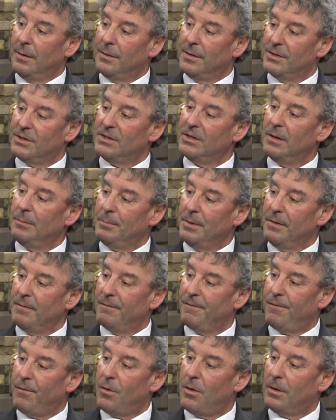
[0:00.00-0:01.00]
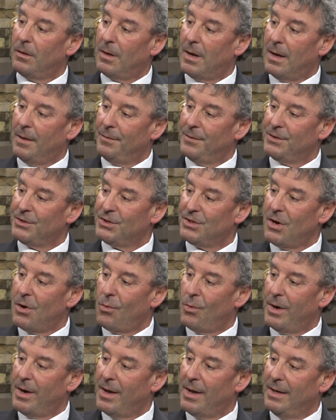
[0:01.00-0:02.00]
the slip and fall on the
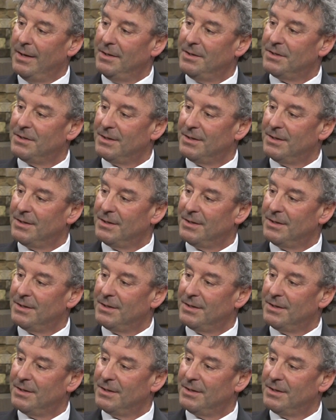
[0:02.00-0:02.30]
snow and ice.